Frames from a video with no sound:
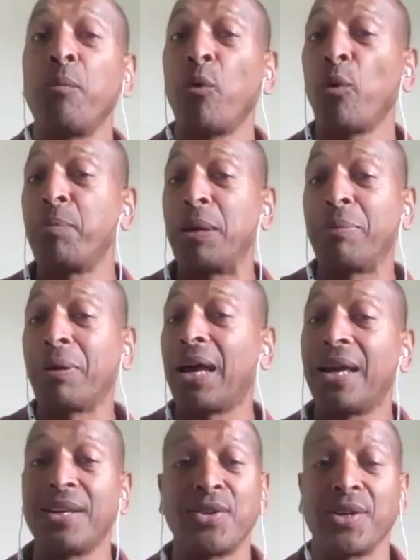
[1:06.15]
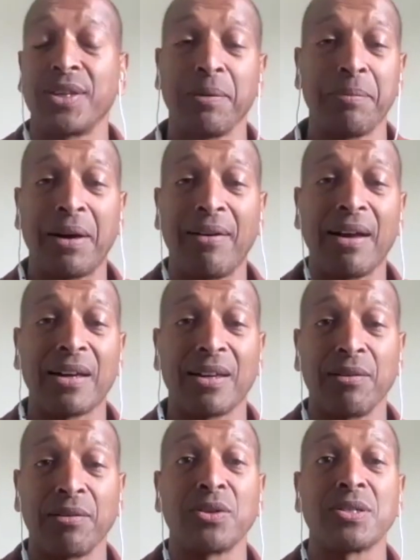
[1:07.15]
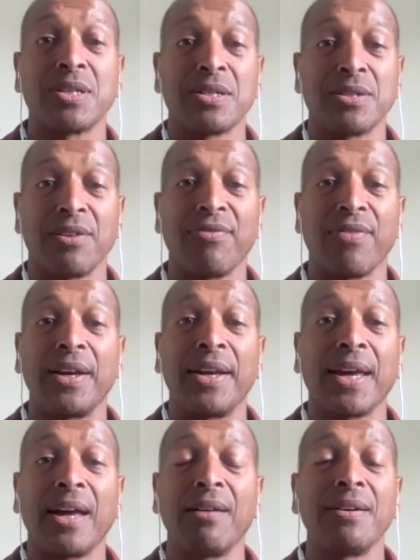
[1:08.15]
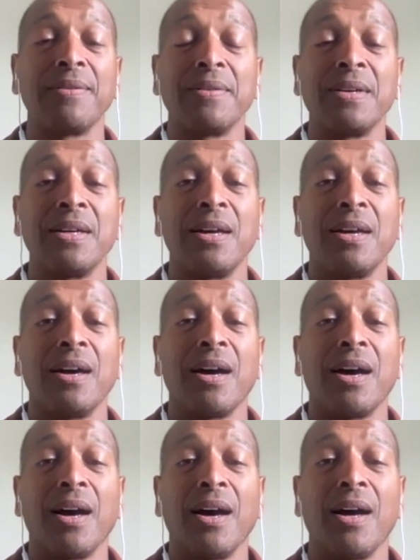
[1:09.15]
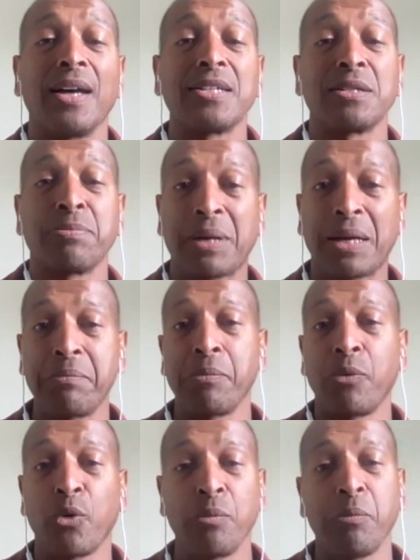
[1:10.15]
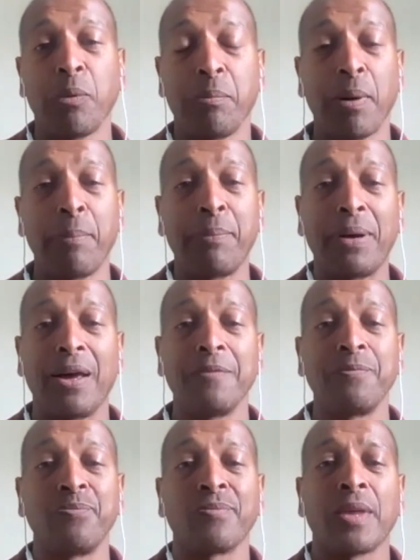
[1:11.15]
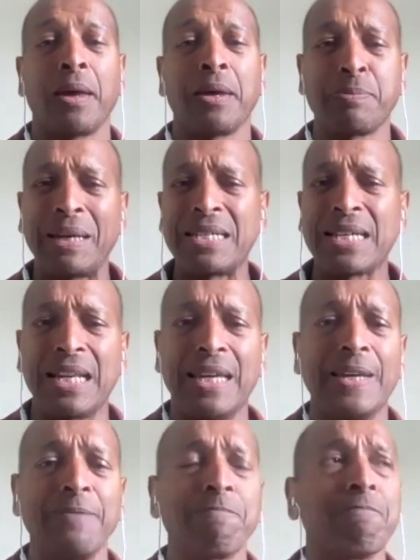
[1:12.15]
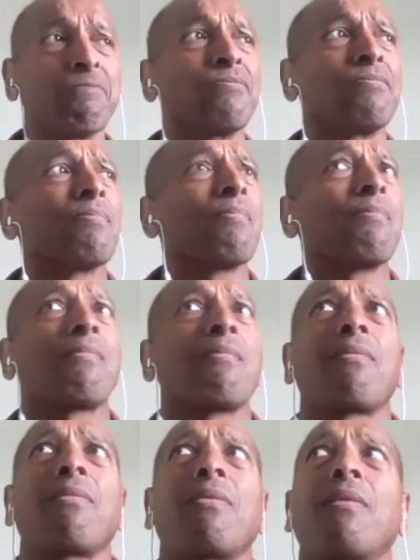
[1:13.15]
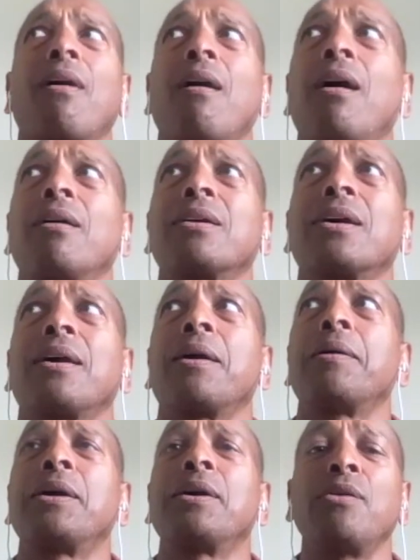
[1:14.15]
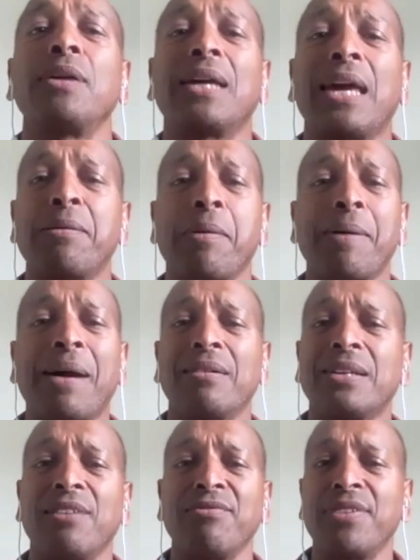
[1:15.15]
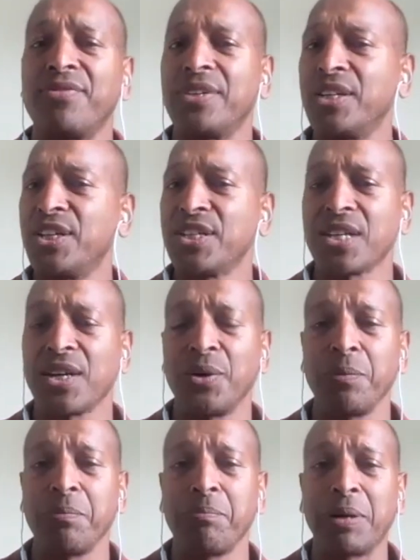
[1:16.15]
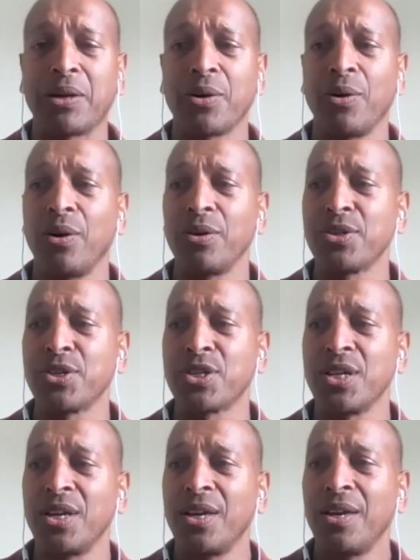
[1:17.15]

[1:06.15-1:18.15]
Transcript: and more people are entering the biohacking because they're, they're finding out, uh, as it's becoming more and more popular. It's basically, how can I, it only came about ten, fifteen years ago because